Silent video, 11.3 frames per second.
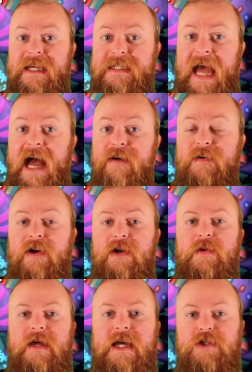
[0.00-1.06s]
attack
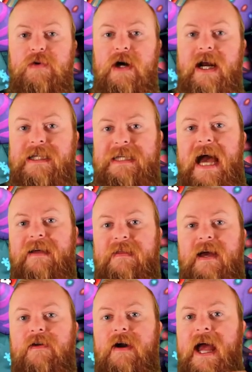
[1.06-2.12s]
value, they do not attack
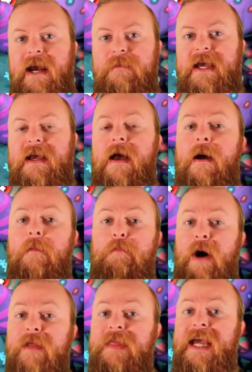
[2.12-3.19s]
the other enemy,
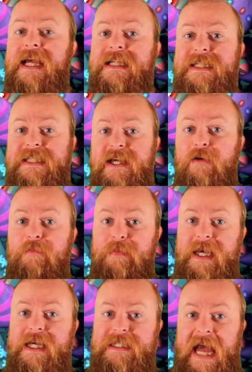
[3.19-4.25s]
but they can still
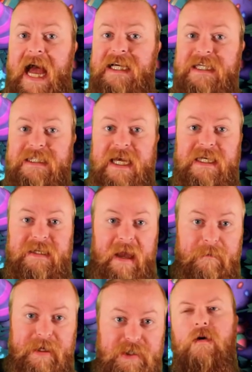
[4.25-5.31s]
be attacked and take
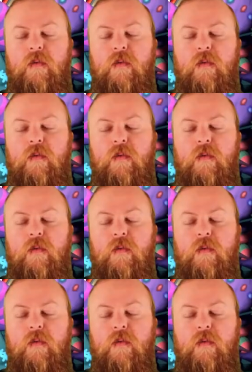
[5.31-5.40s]
damage.